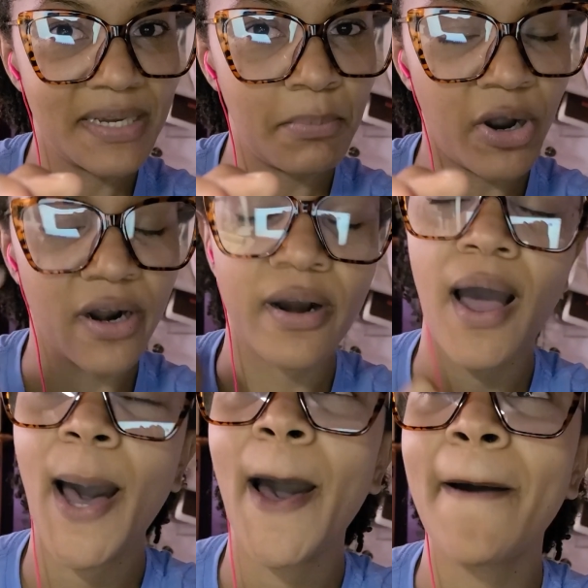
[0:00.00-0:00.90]
Mar.
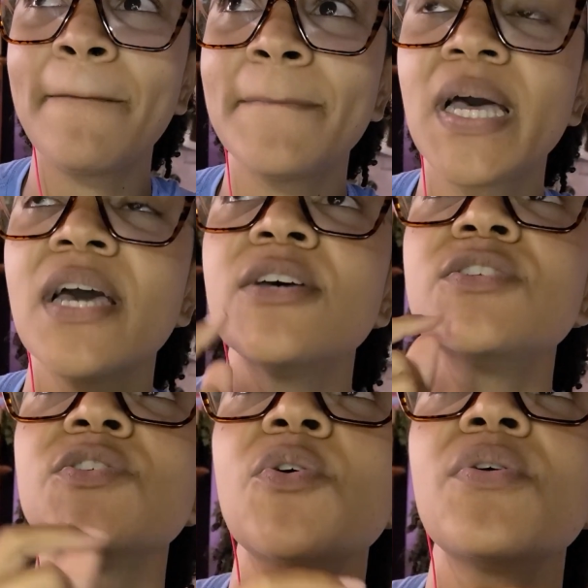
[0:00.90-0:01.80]
Um,
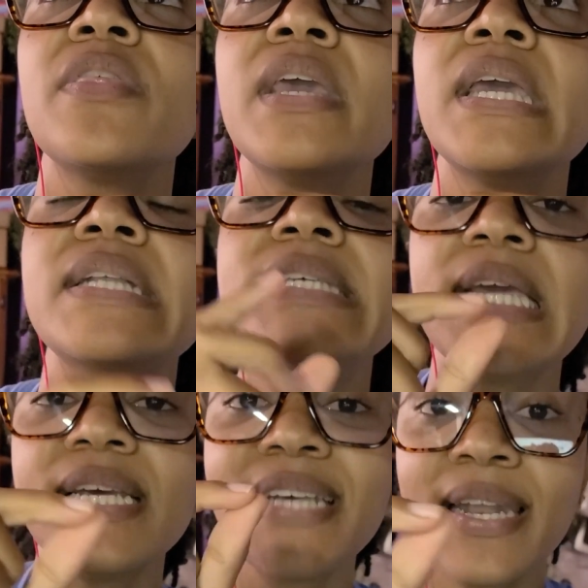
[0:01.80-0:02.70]
so the
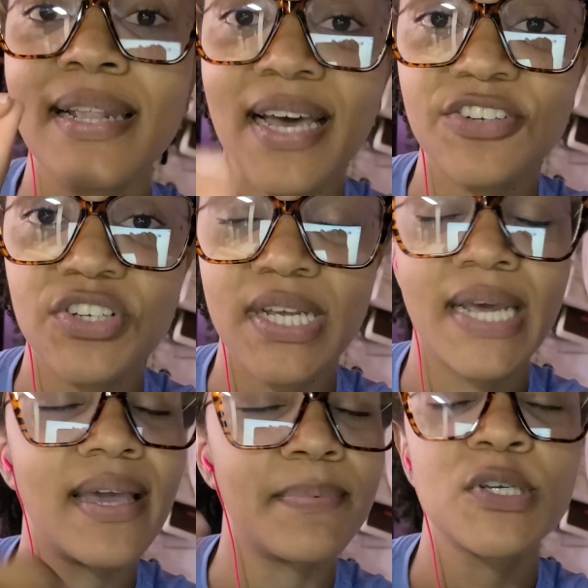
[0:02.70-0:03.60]
teeny tiny lashes that I
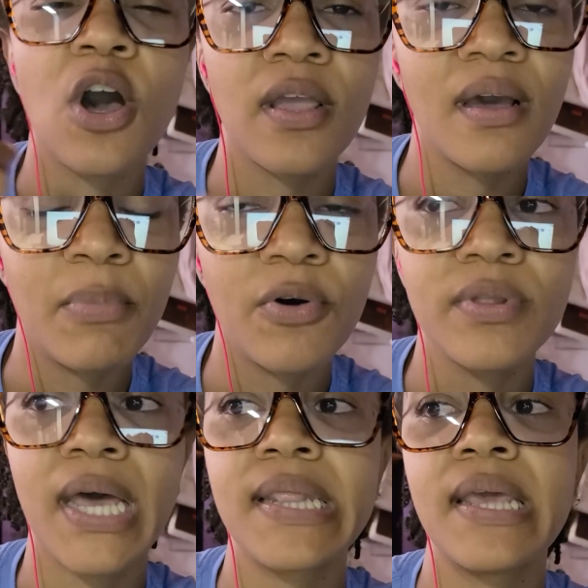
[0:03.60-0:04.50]
kept talking about
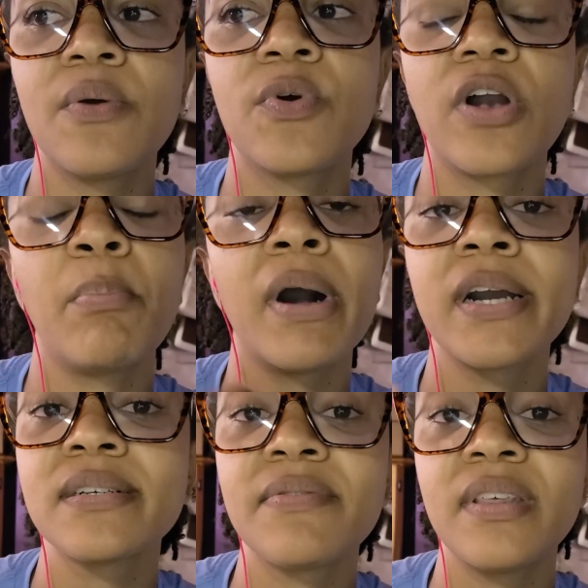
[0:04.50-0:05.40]
that they were a part
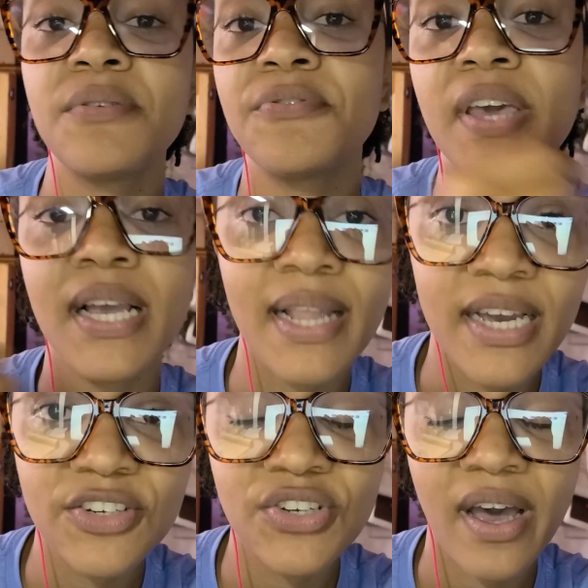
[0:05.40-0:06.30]
of the fake
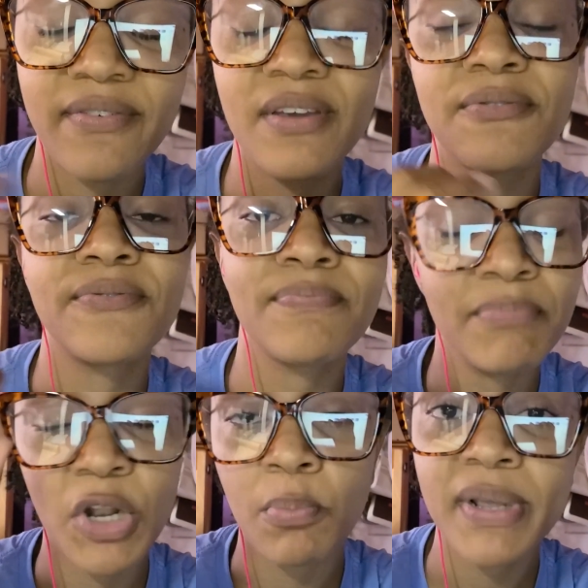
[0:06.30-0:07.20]
lash having, you
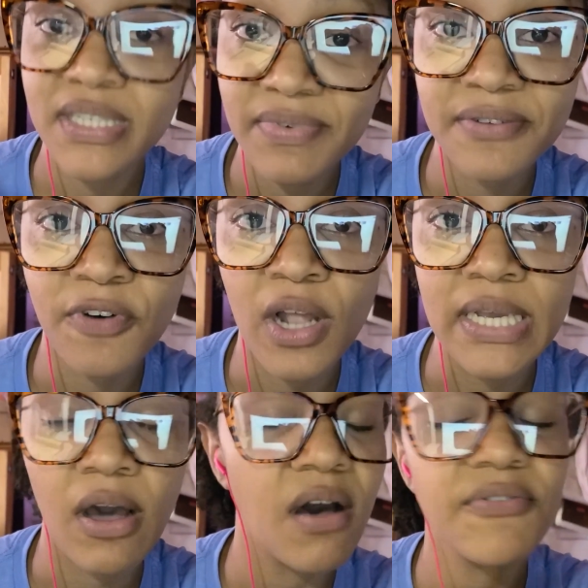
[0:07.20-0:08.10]
know, bits of it falling
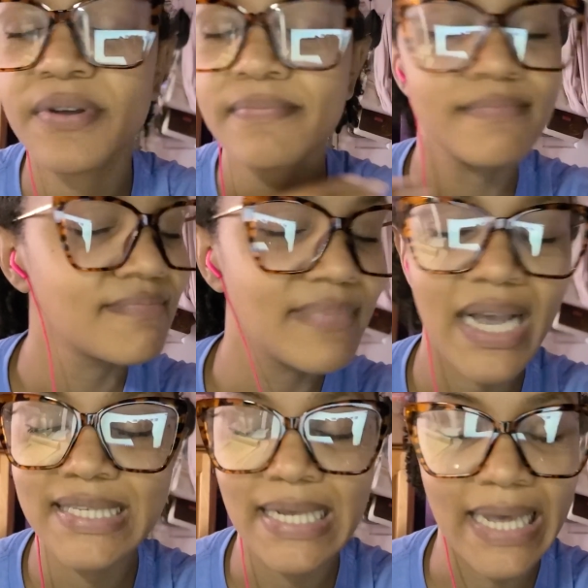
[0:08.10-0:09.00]
off,
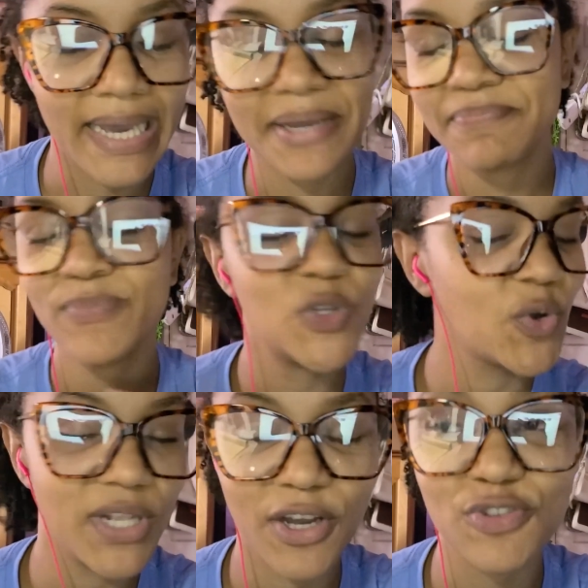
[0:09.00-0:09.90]
that's a lie,
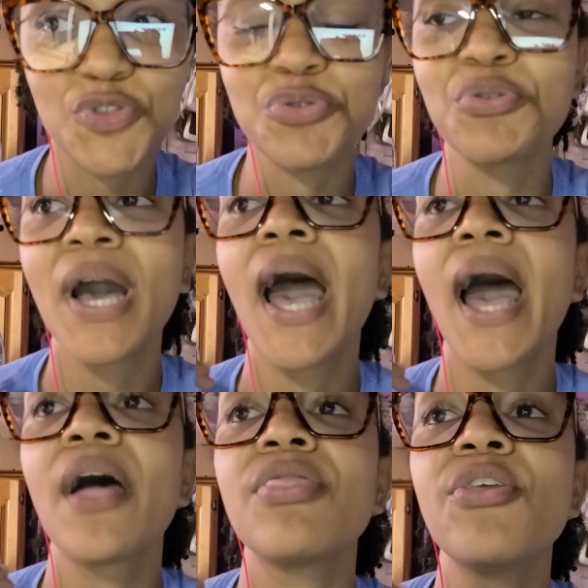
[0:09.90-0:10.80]
totally untrue.
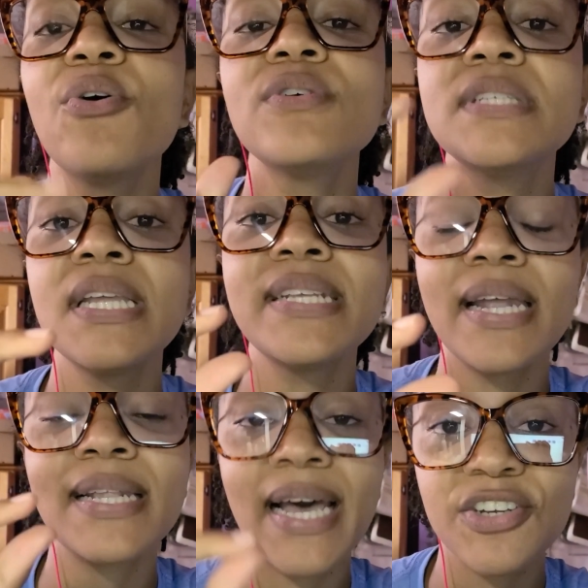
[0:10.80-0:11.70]
Those teeny tiny
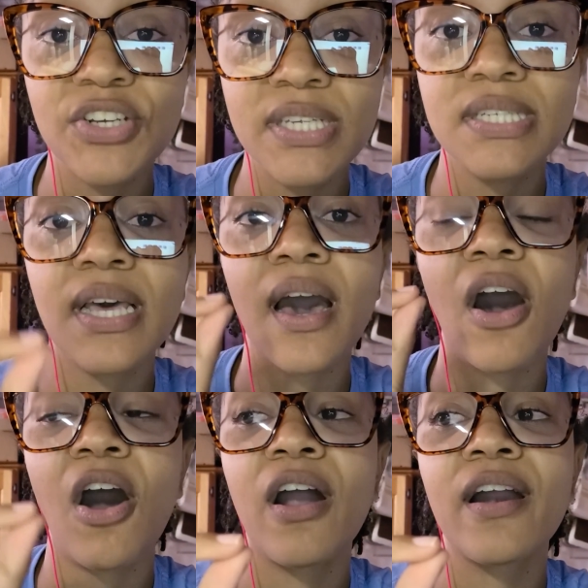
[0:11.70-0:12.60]
lashes
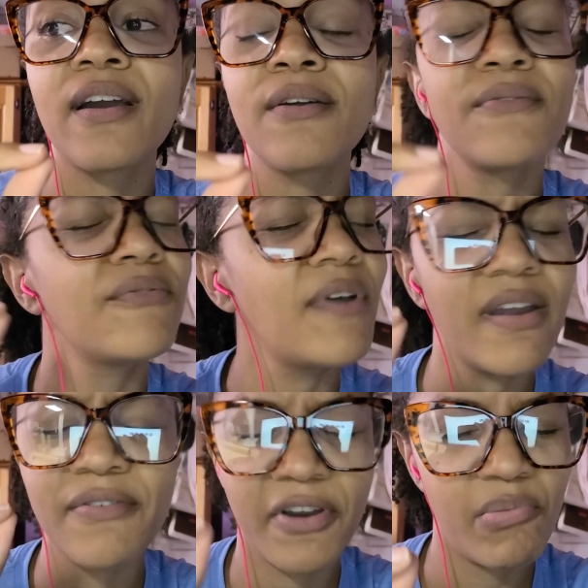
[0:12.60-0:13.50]
are very,
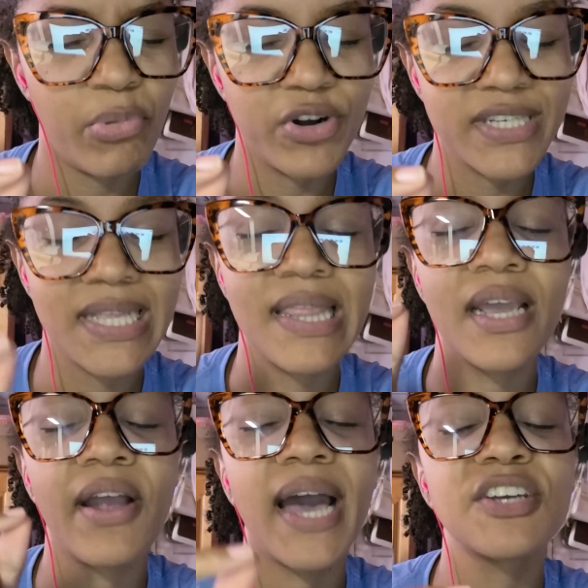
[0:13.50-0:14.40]
very important. They're
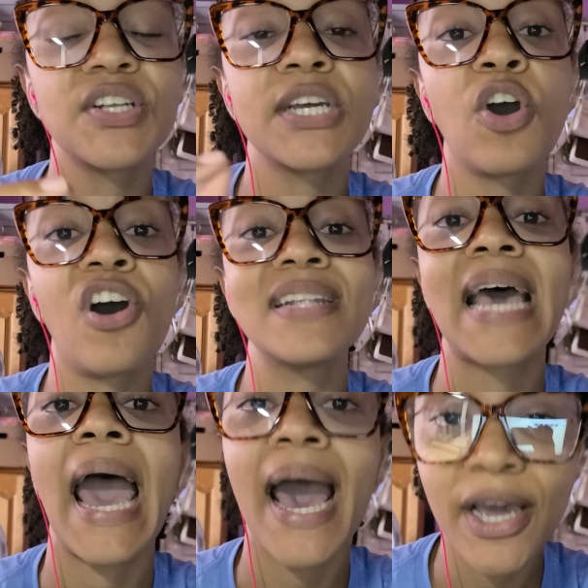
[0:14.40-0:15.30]
actually called
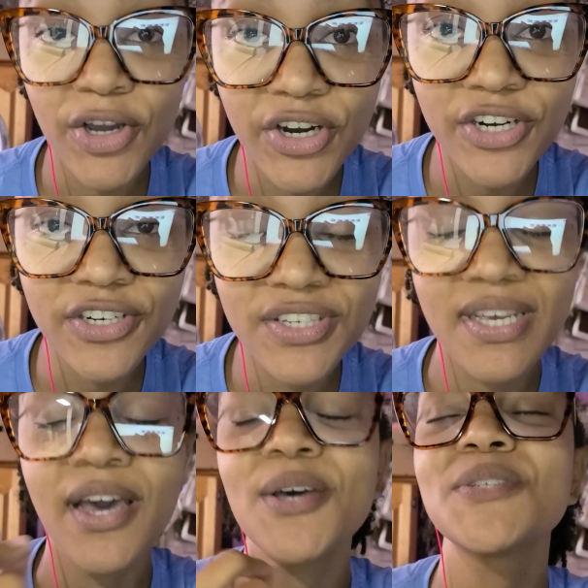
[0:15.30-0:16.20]
anchors.
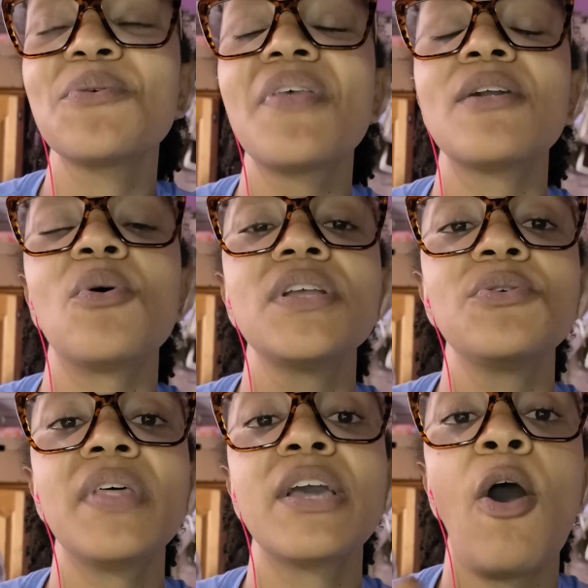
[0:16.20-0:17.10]
So not only do
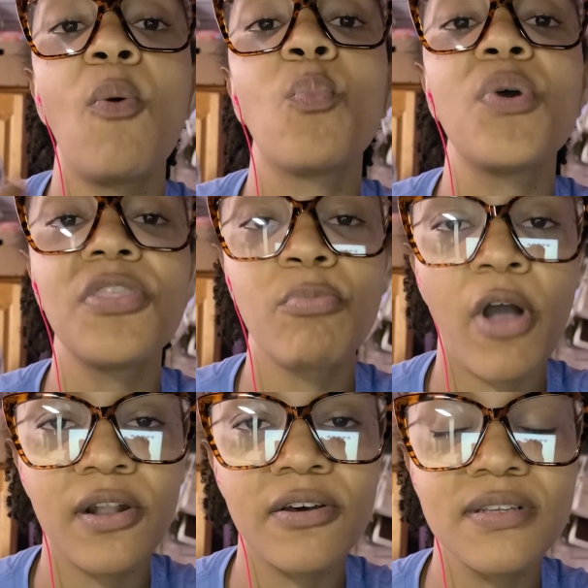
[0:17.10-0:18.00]
they come with the
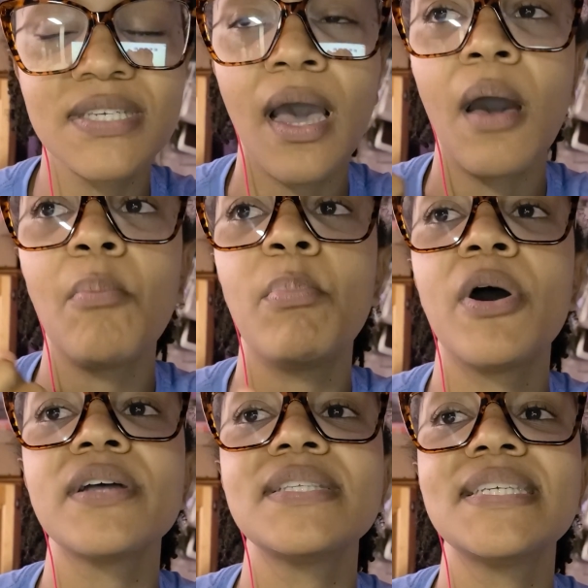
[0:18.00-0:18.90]
product,
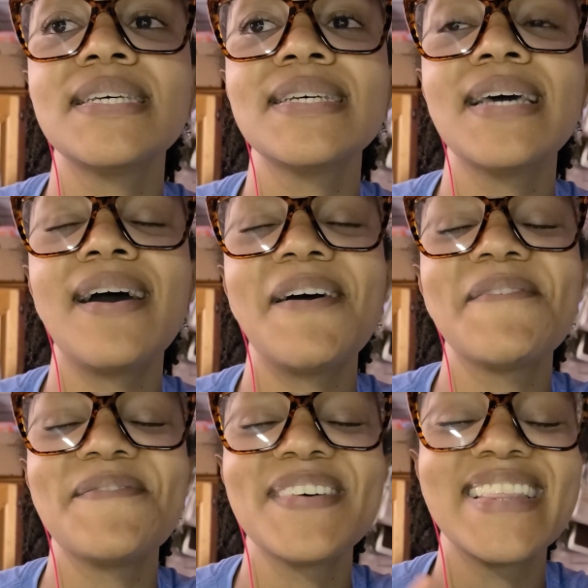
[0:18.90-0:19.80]
but
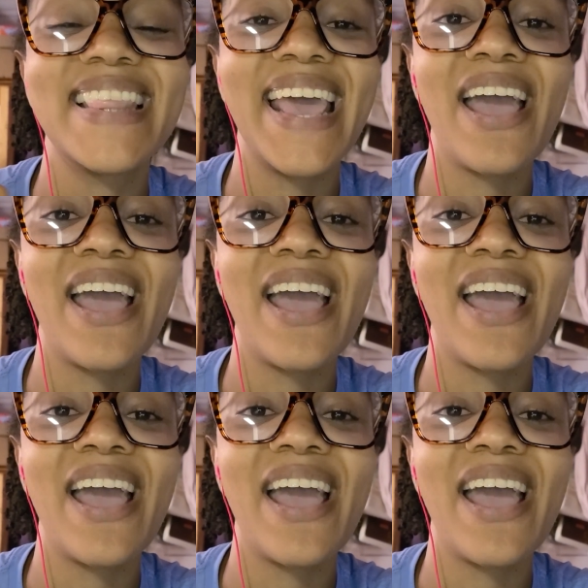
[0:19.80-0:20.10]
um, they